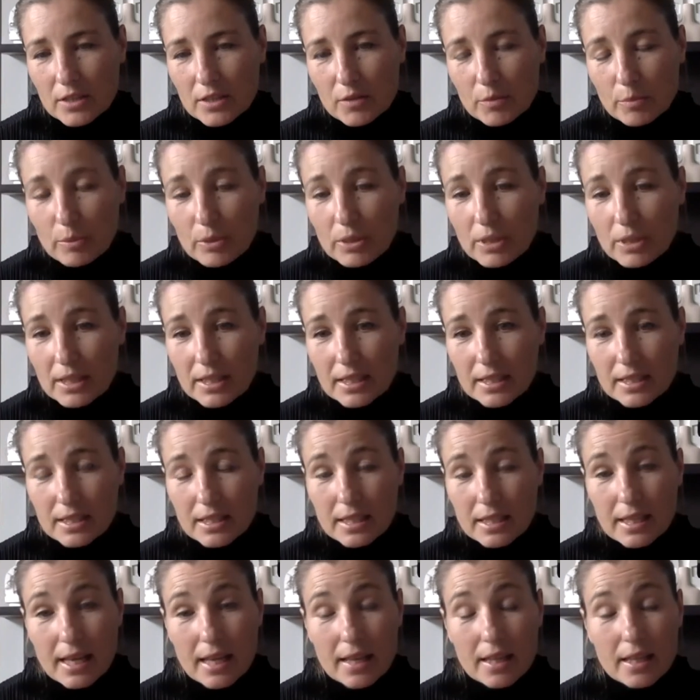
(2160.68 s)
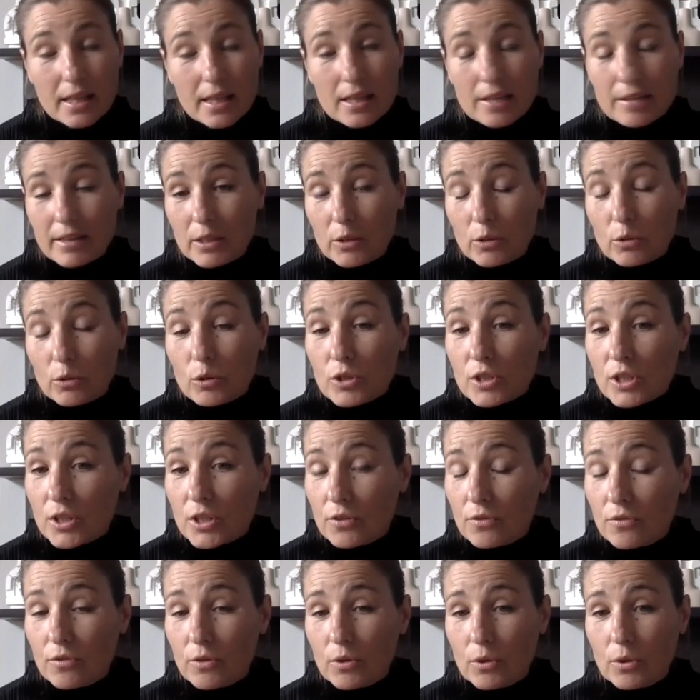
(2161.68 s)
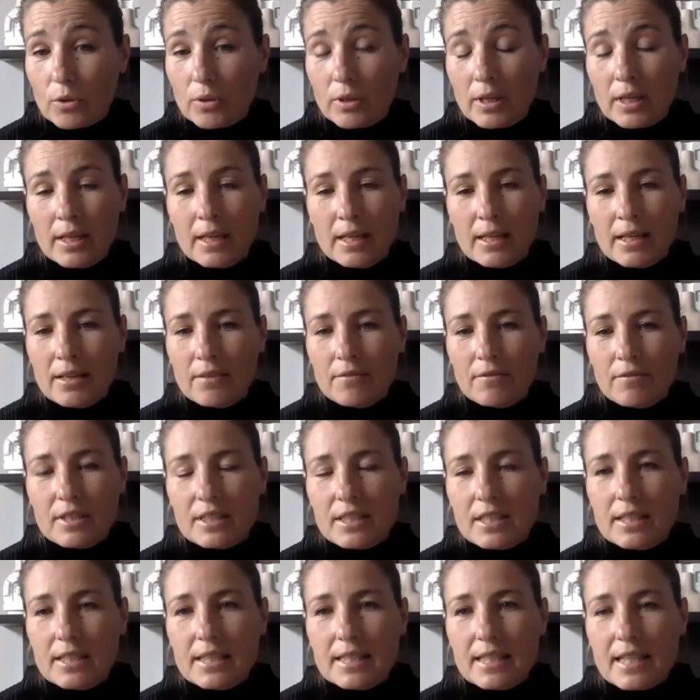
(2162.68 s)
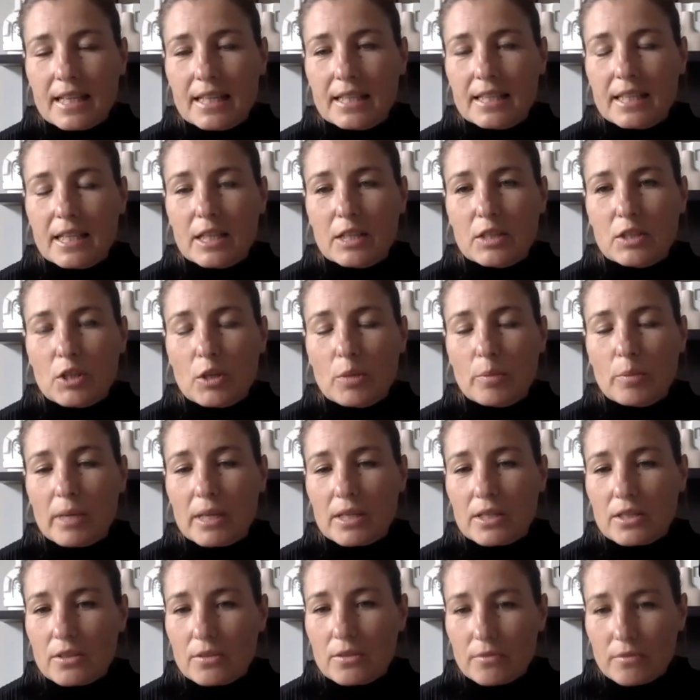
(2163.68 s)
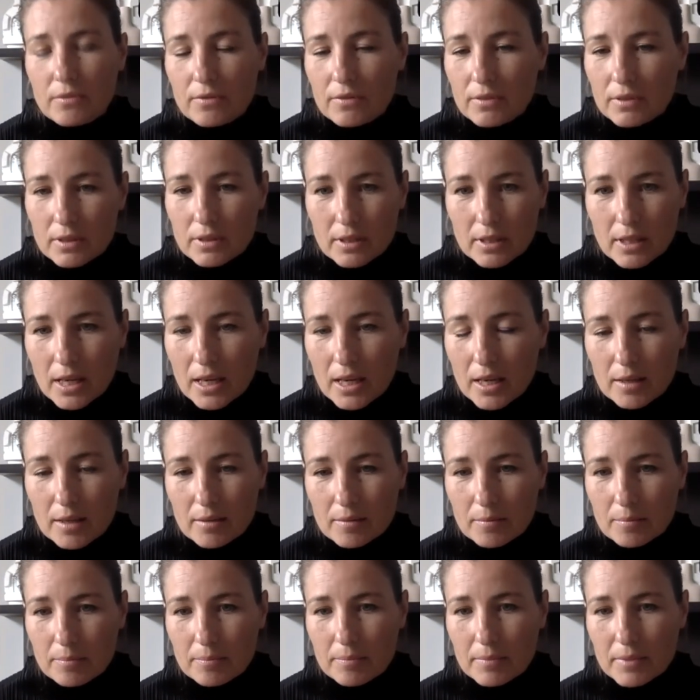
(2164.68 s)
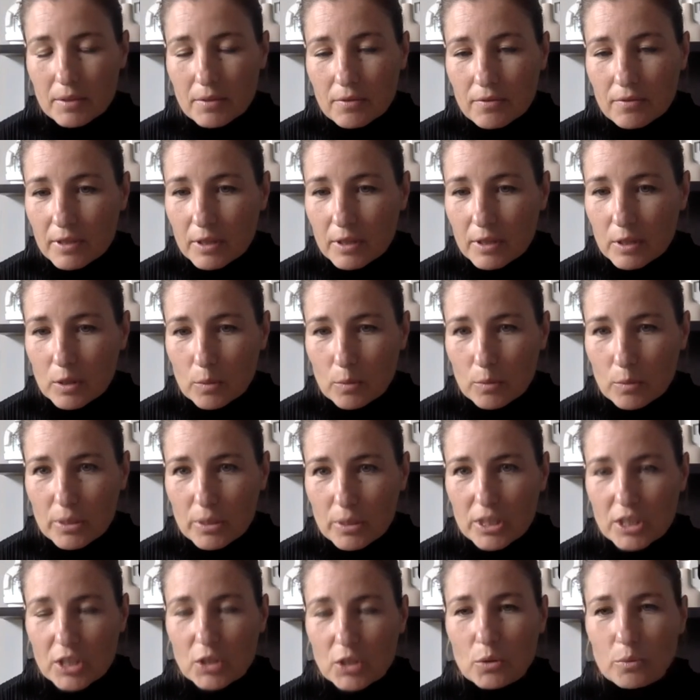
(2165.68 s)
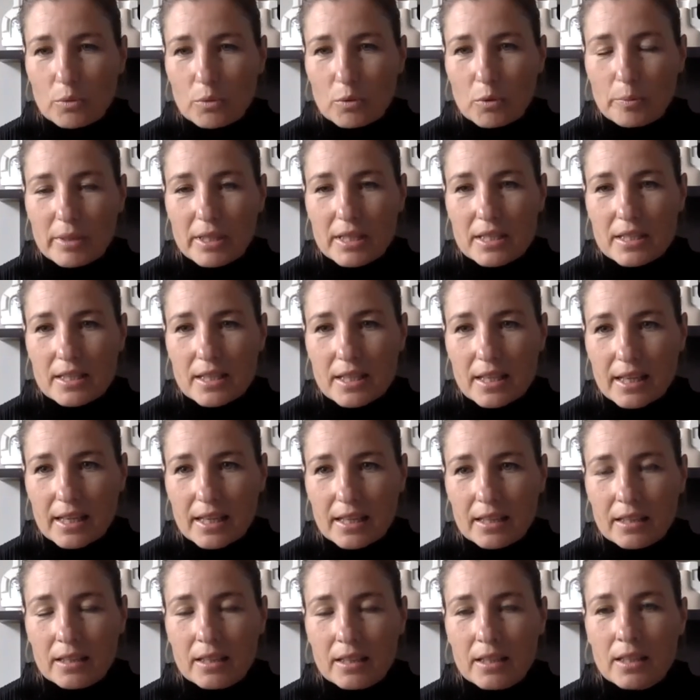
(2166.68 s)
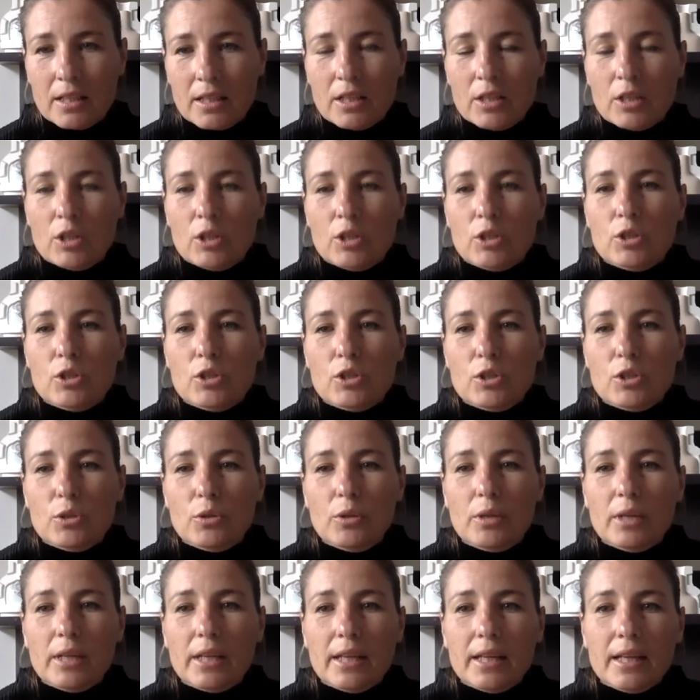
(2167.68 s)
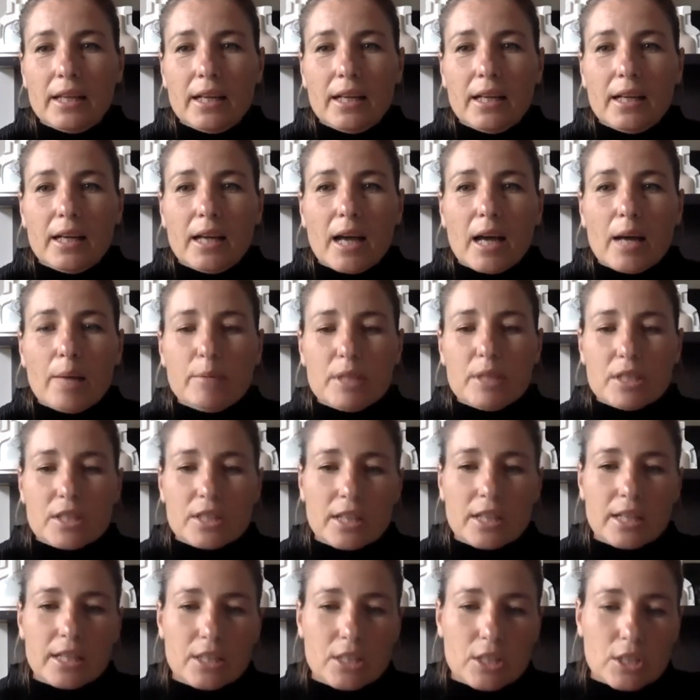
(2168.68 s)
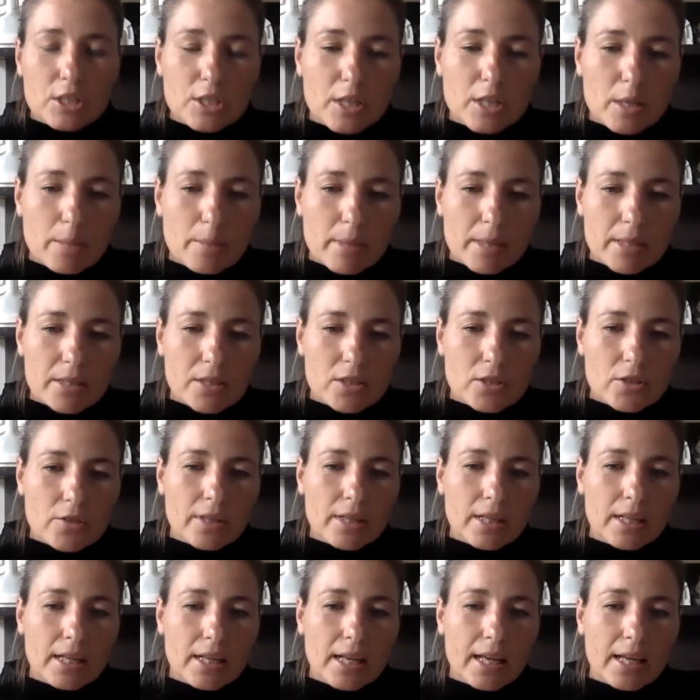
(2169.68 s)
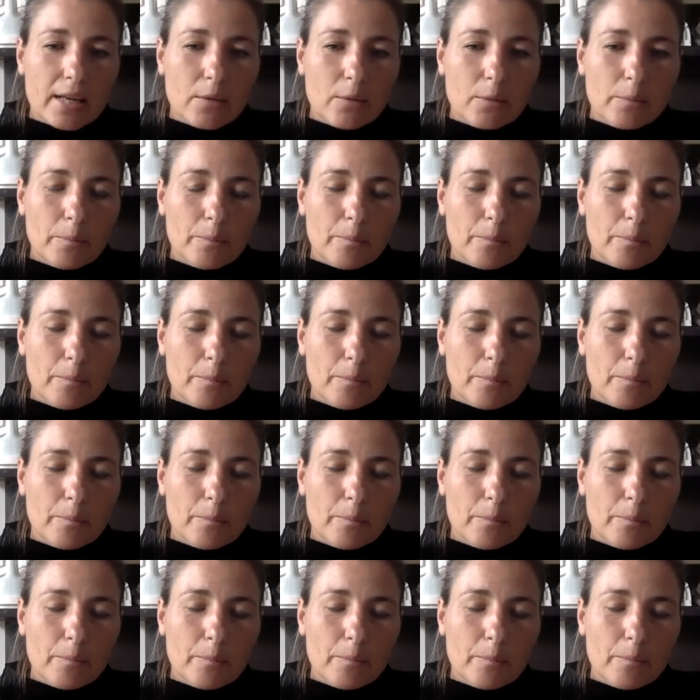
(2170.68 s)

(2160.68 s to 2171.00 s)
for putting this together, and also for facilitating so much of the film, which you will be seeing shortly. I'm just going to share my screen now.